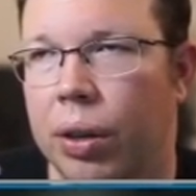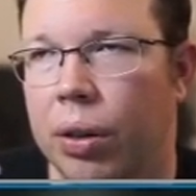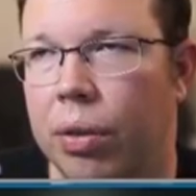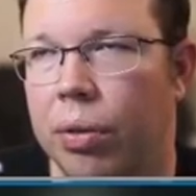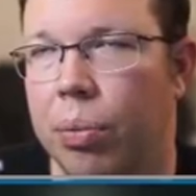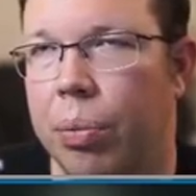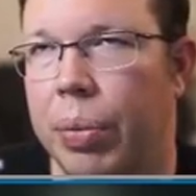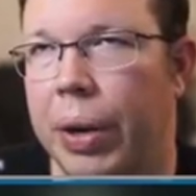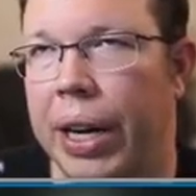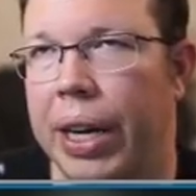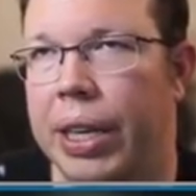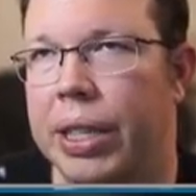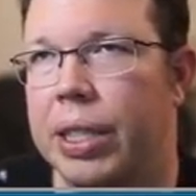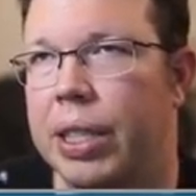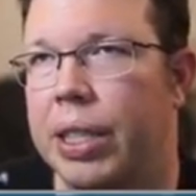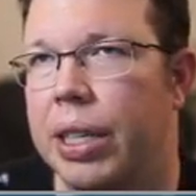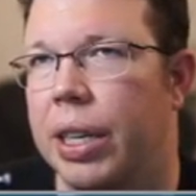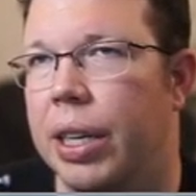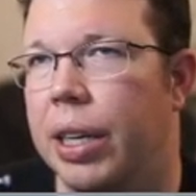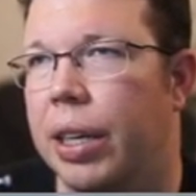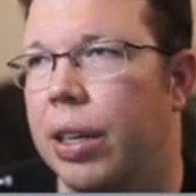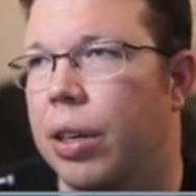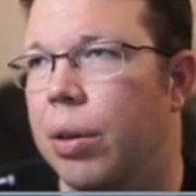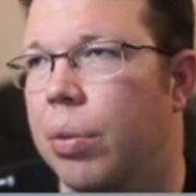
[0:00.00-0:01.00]
wonder if
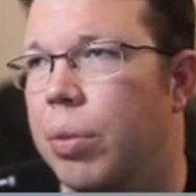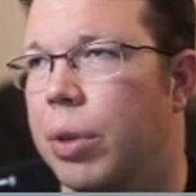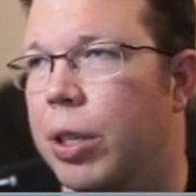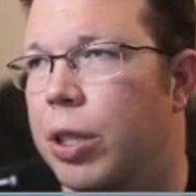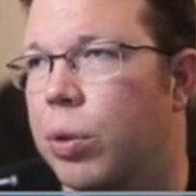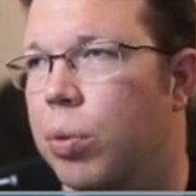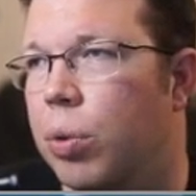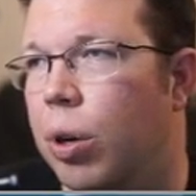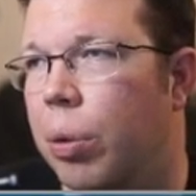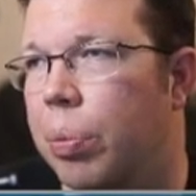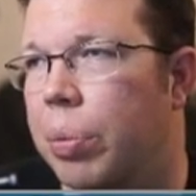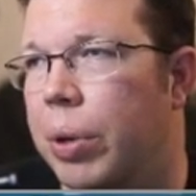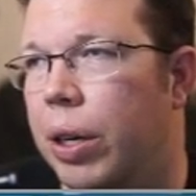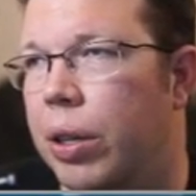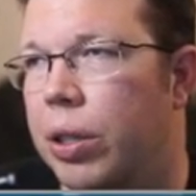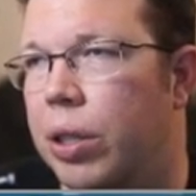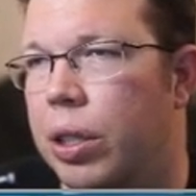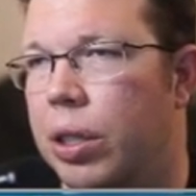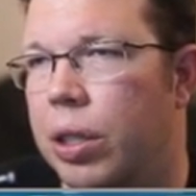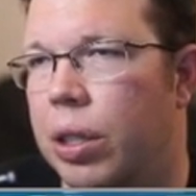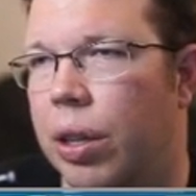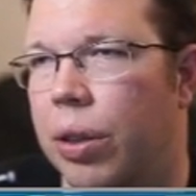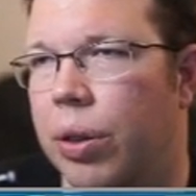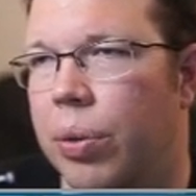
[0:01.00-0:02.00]
Basti could be swapped out.
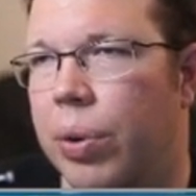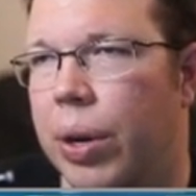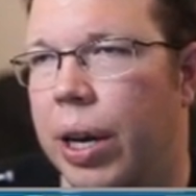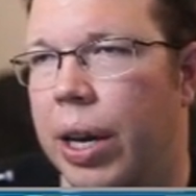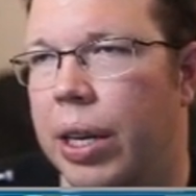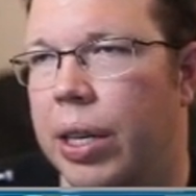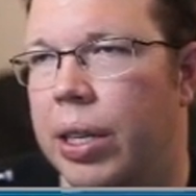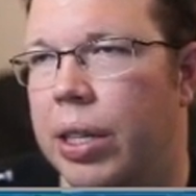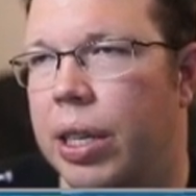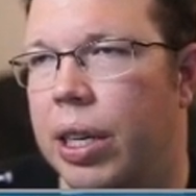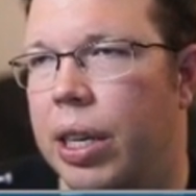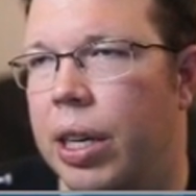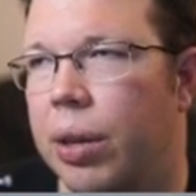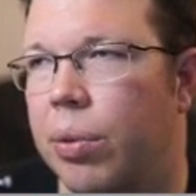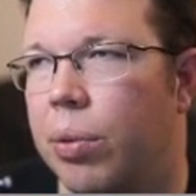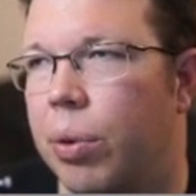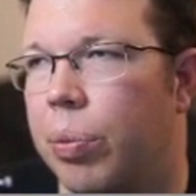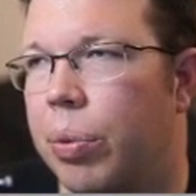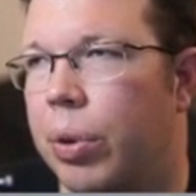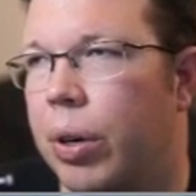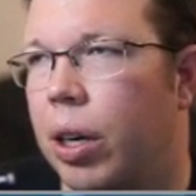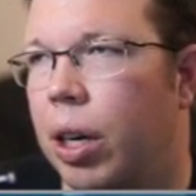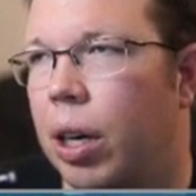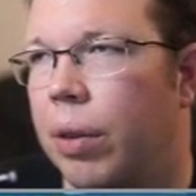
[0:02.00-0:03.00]
She's a 318.
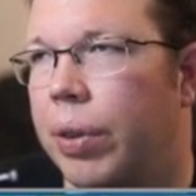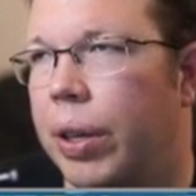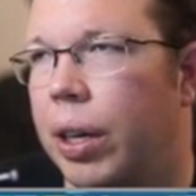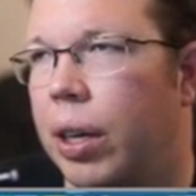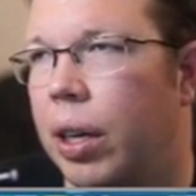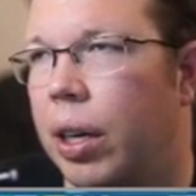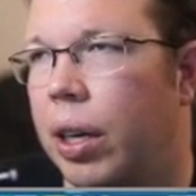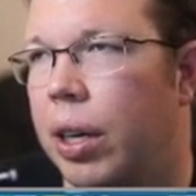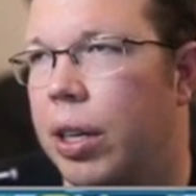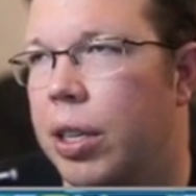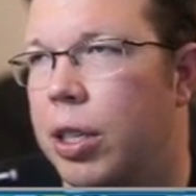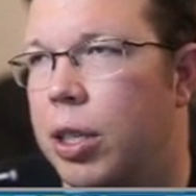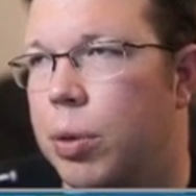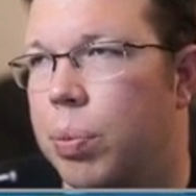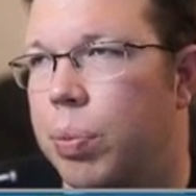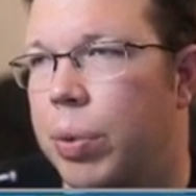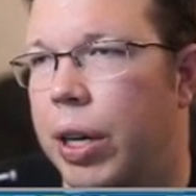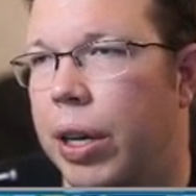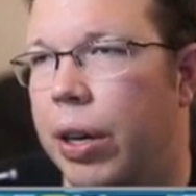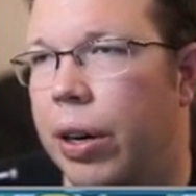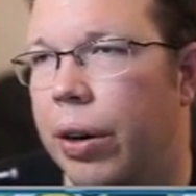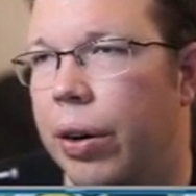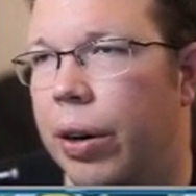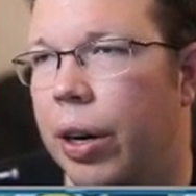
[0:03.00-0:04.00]
We're probably not going to
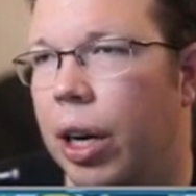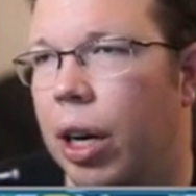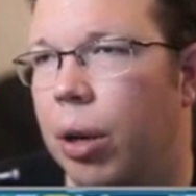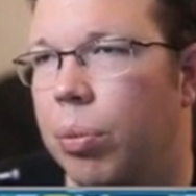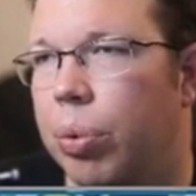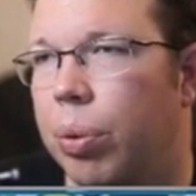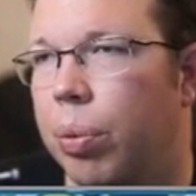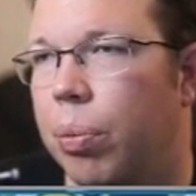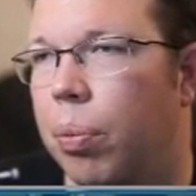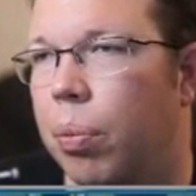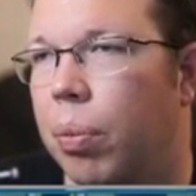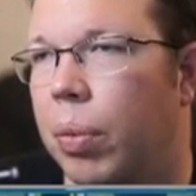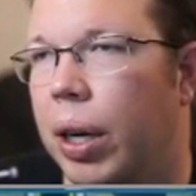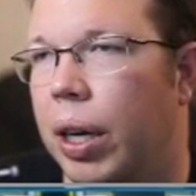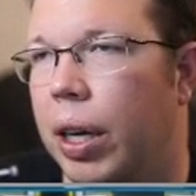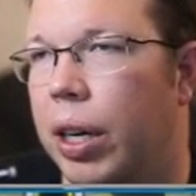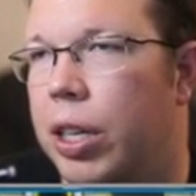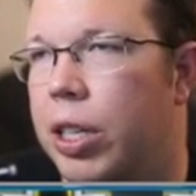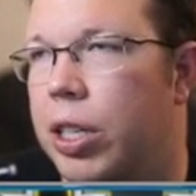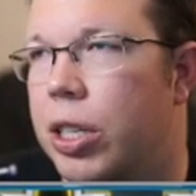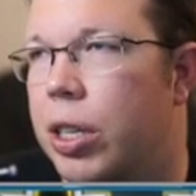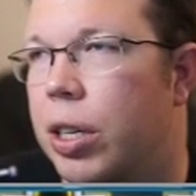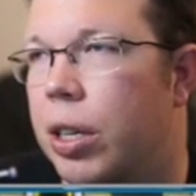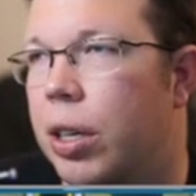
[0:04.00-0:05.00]
speed her up
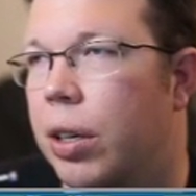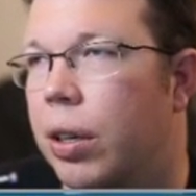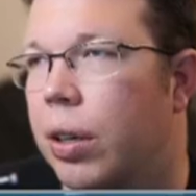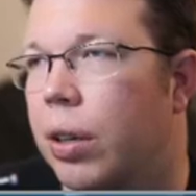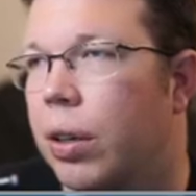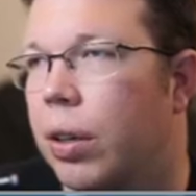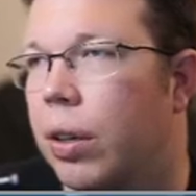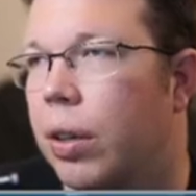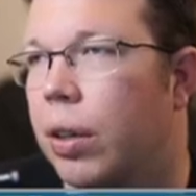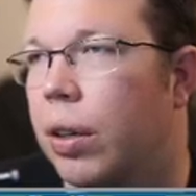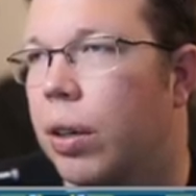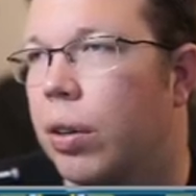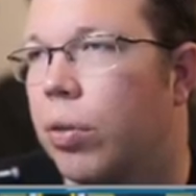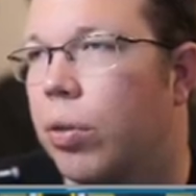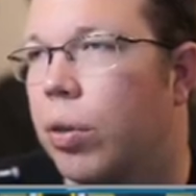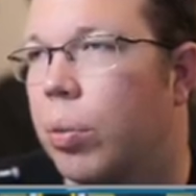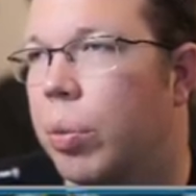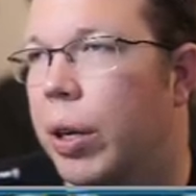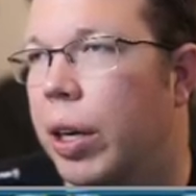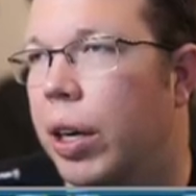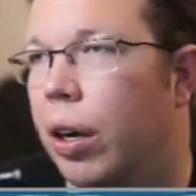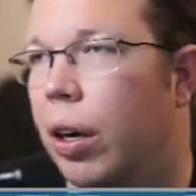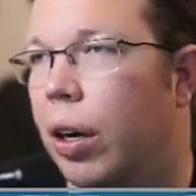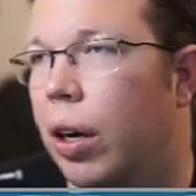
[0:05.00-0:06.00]
much, for
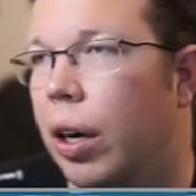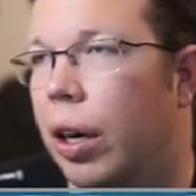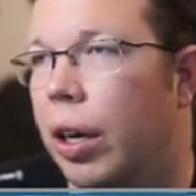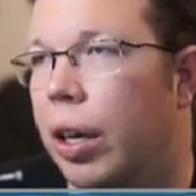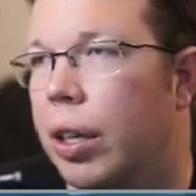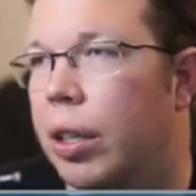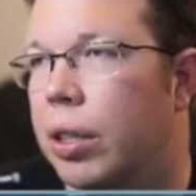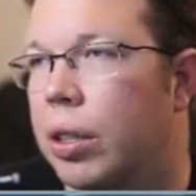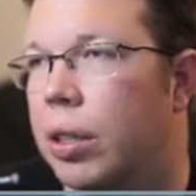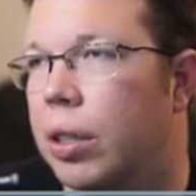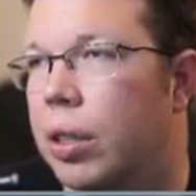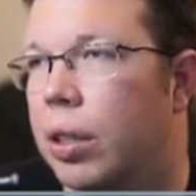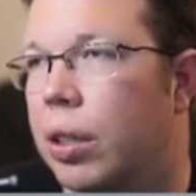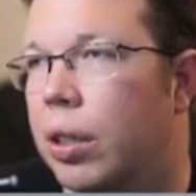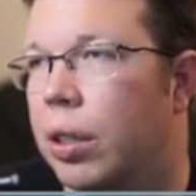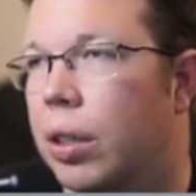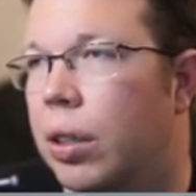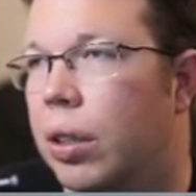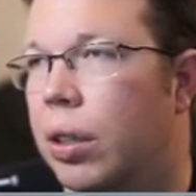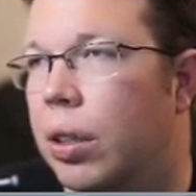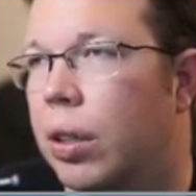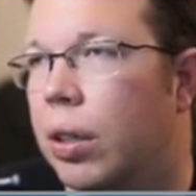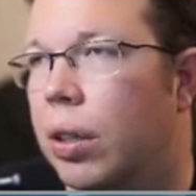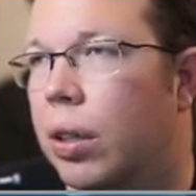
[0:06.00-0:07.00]
being honest.
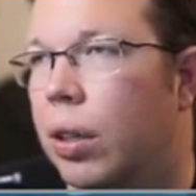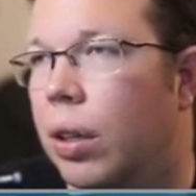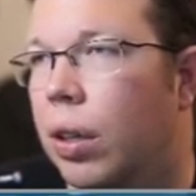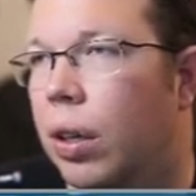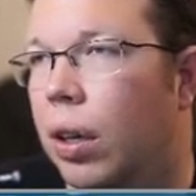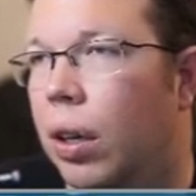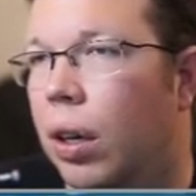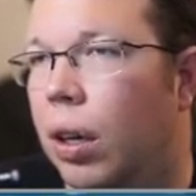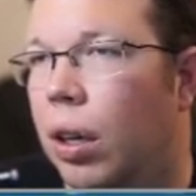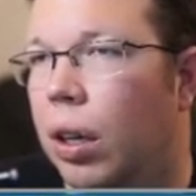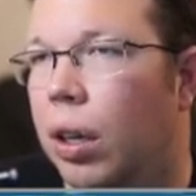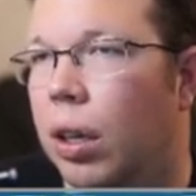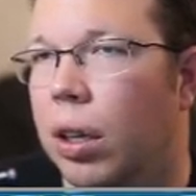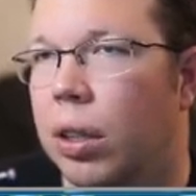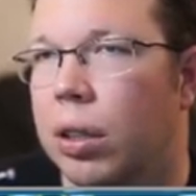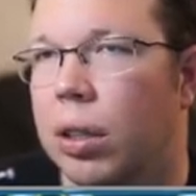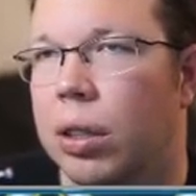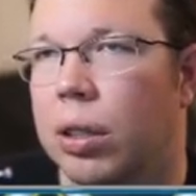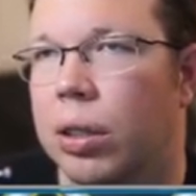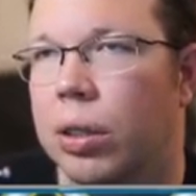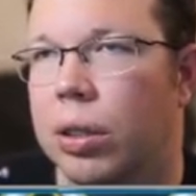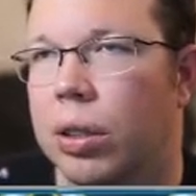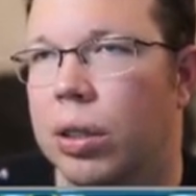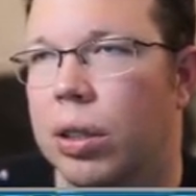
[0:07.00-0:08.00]
This
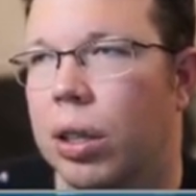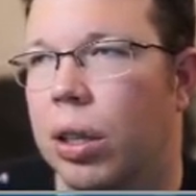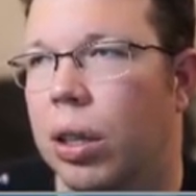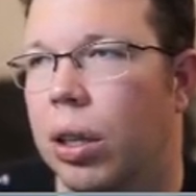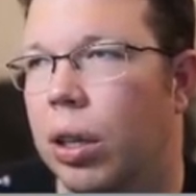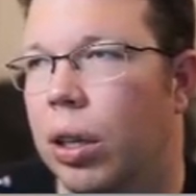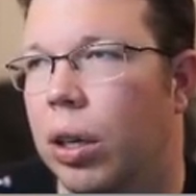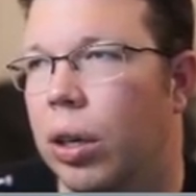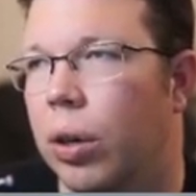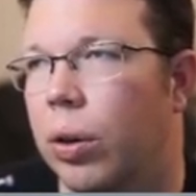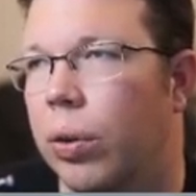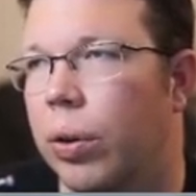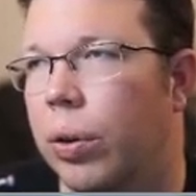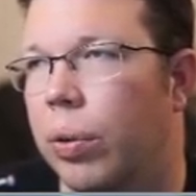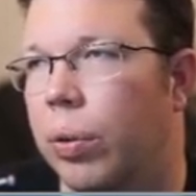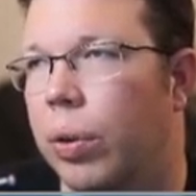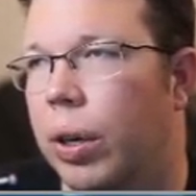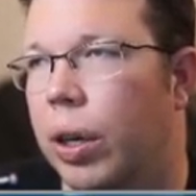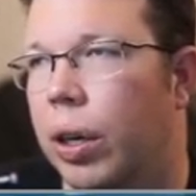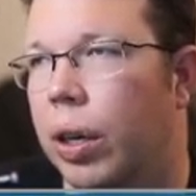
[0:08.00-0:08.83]
is her slower